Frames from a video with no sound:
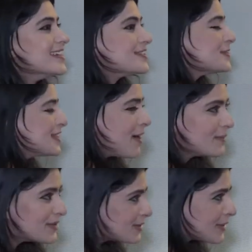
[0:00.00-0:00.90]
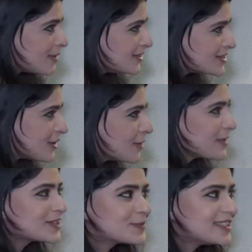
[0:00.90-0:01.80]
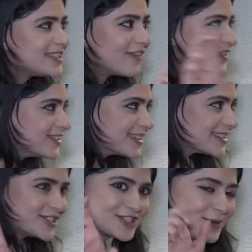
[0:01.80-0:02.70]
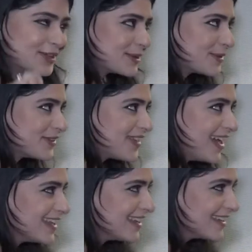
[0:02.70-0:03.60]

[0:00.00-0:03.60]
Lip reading: So tell me a little bit about the song, because we're definitely going to show a little bit of that here.